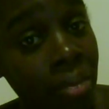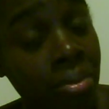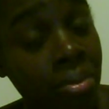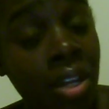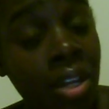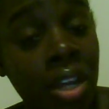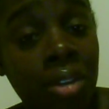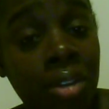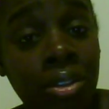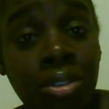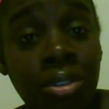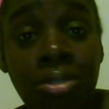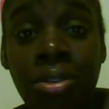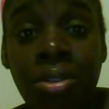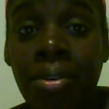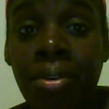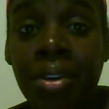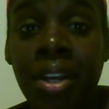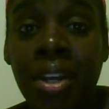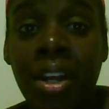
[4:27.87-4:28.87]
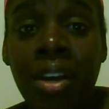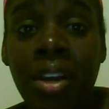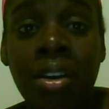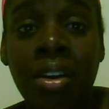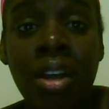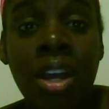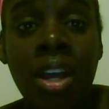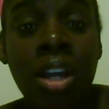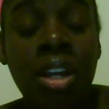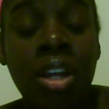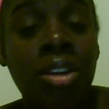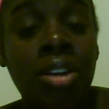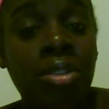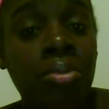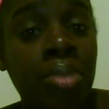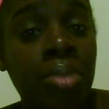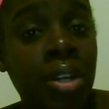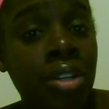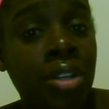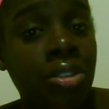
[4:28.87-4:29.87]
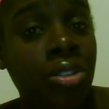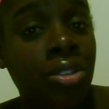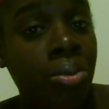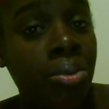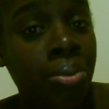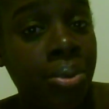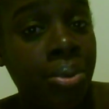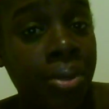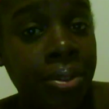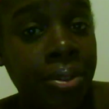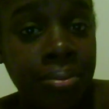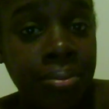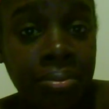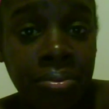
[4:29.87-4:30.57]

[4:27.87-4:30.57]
thing. You go in there, being scorned,